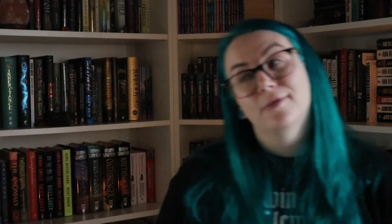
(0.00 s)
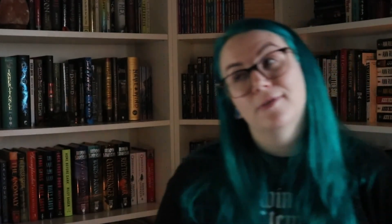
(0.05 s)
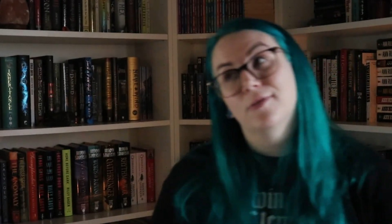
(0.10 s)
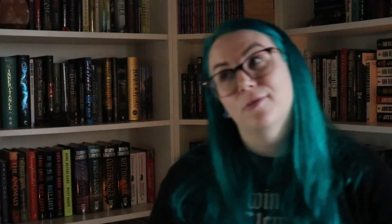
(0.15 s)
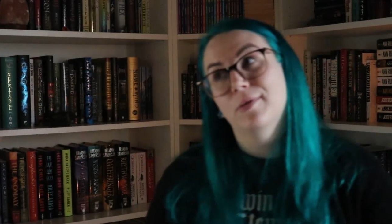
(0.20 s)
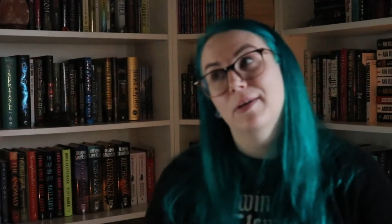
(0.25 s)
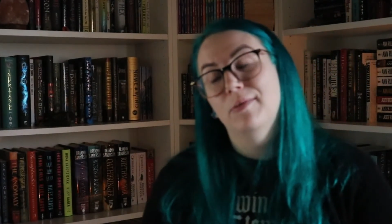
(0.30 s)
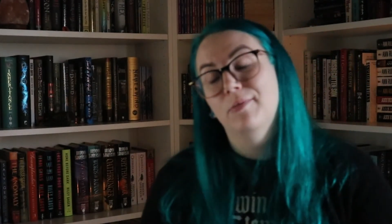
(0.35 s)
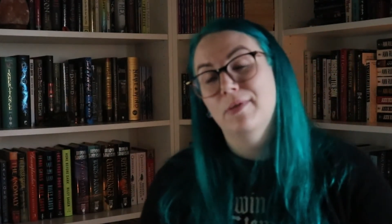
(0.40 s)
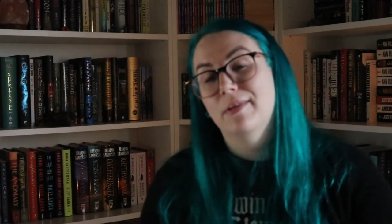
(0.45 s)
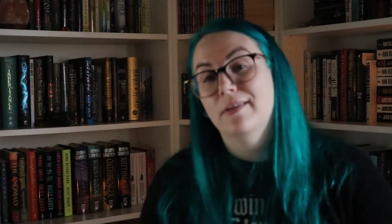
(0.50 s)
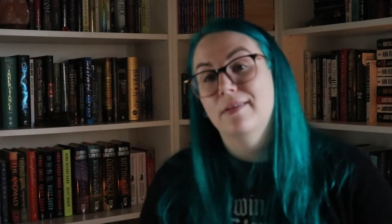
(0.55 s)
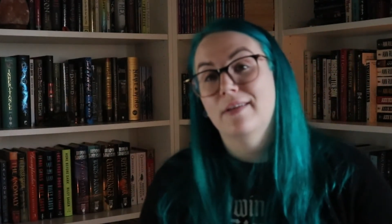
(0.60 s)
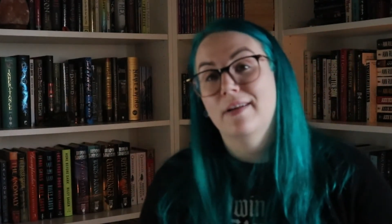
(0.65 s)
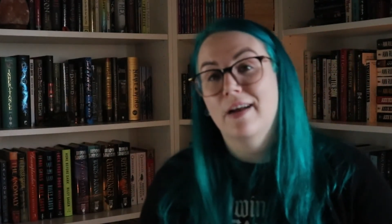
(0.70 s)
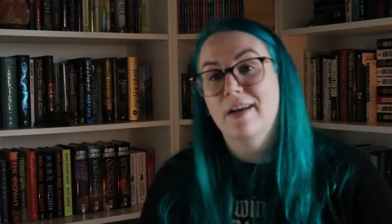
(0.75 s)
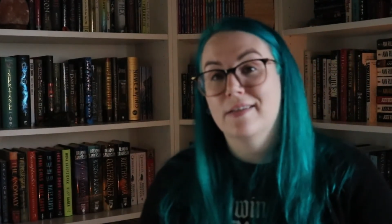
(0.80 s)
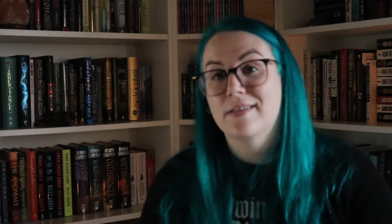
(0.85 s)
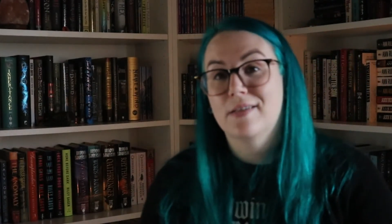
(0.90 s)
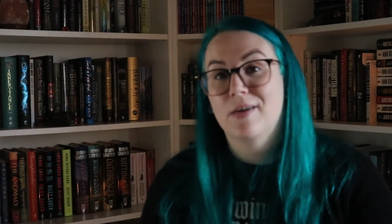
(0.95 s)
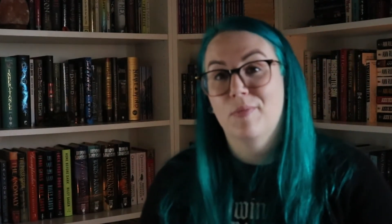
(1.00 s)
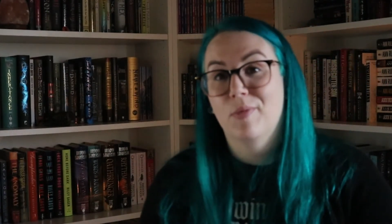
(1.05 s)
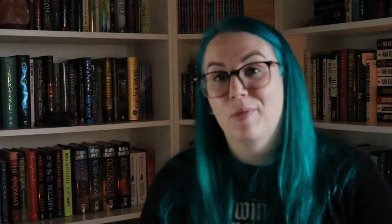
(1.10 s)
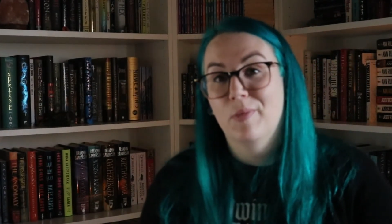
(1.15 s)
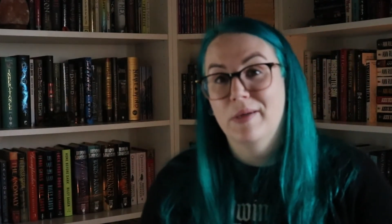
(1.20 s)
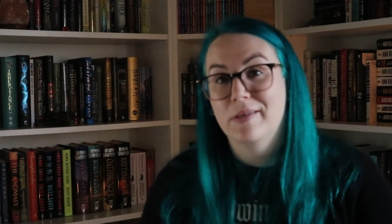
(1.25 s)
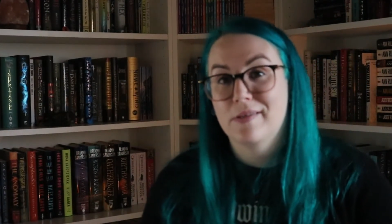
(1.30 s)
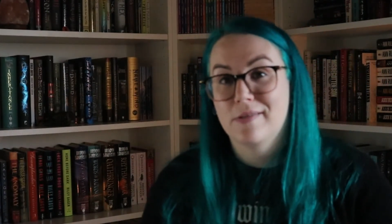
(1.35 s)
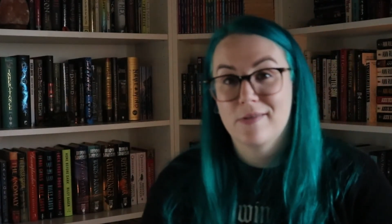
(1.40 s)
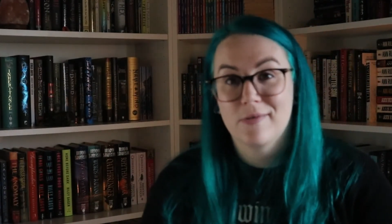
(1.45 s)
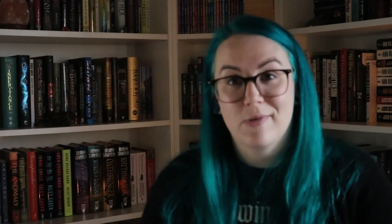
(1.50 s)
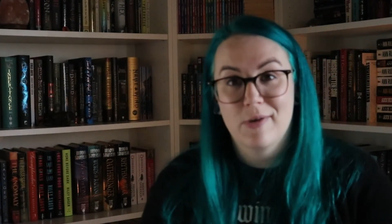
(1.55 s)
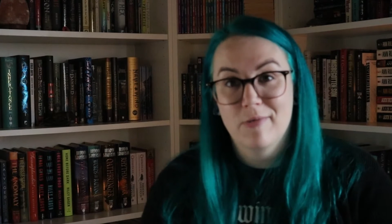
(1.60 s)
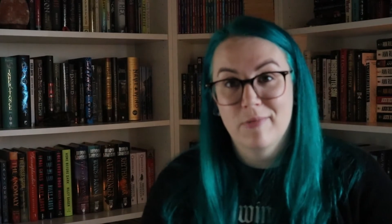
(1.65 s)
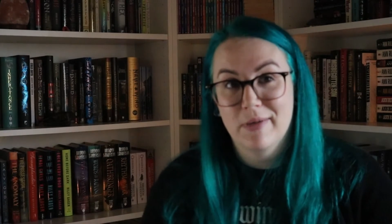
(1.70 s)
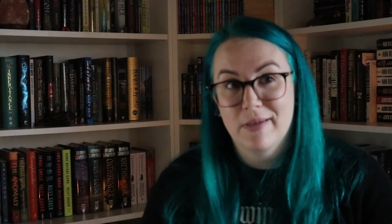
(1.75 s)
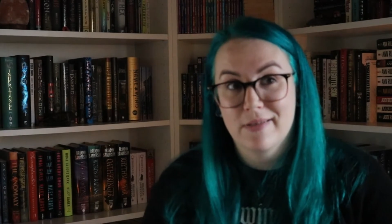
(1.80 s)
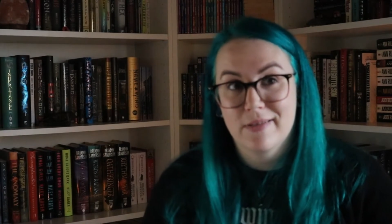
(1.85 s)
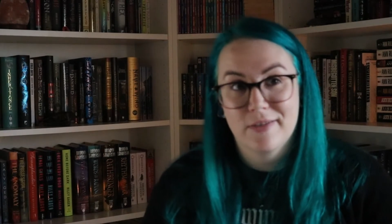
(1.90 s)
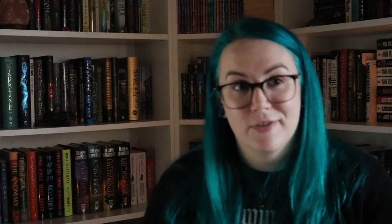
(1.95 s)
to read within the next couple months as well
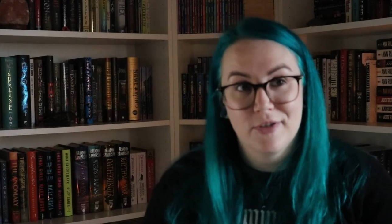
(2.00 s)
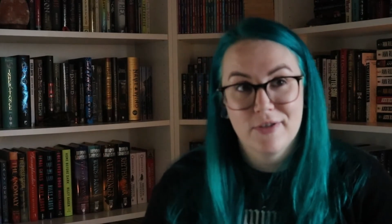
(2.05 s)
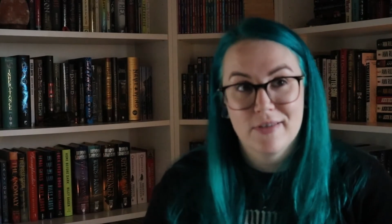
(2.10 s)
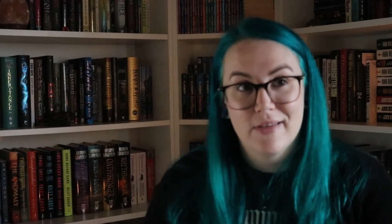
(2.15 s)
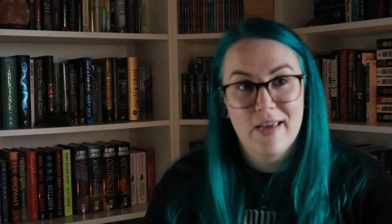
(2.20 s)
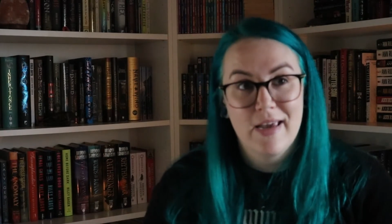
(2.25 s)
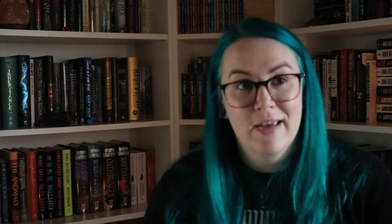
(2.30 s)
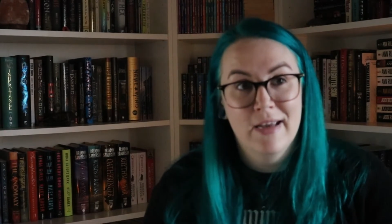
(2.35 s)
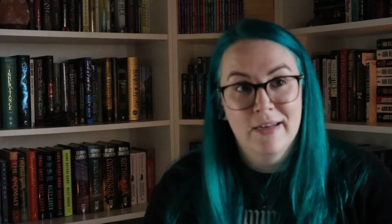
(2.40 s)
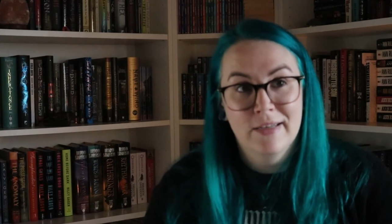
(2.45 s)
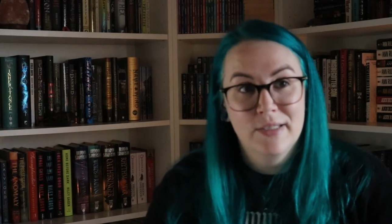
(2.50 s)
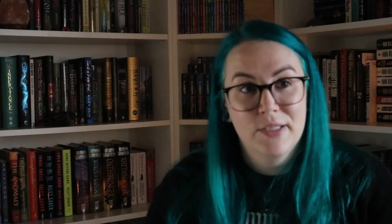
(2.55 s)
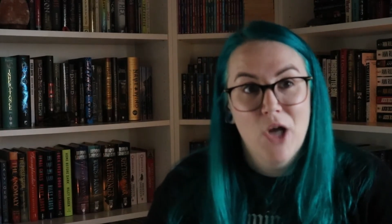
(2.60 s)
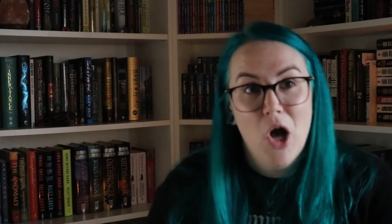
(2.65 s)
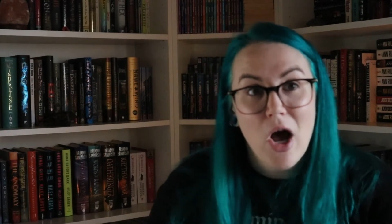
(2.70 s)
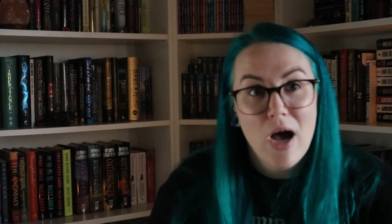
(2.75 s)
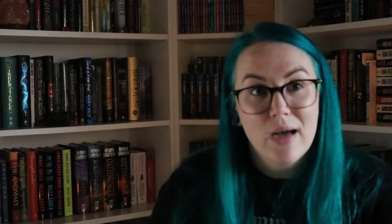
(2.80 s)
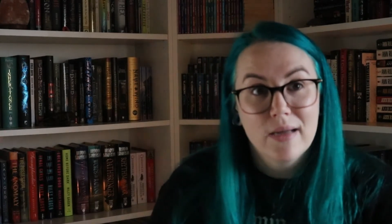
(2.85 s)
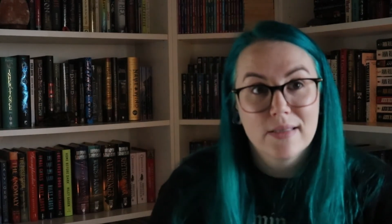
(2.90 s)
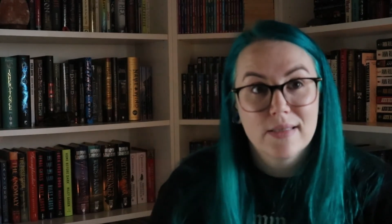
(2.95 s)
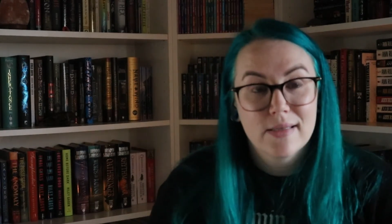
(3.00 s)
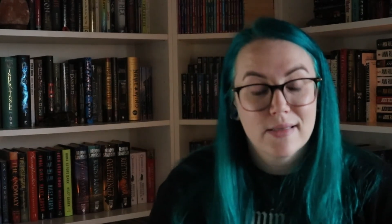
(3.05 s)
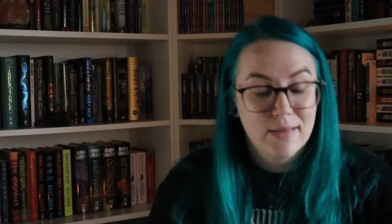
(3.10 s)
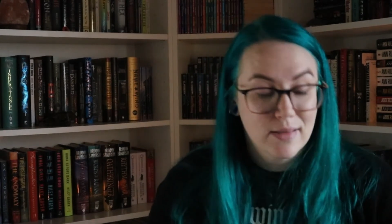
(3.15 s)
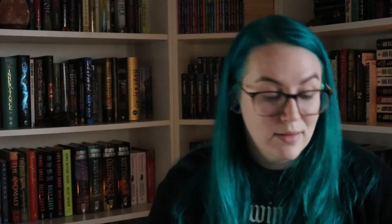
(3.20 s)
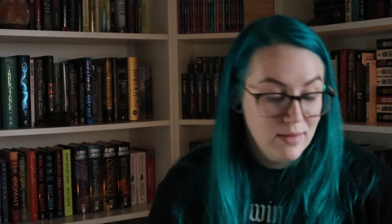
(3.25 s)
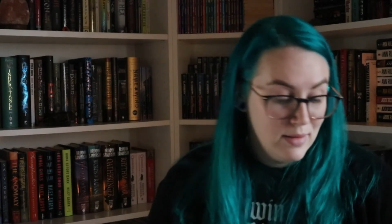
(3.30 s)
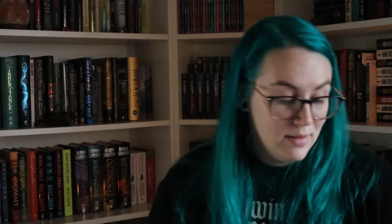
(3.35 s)
because I just can't not.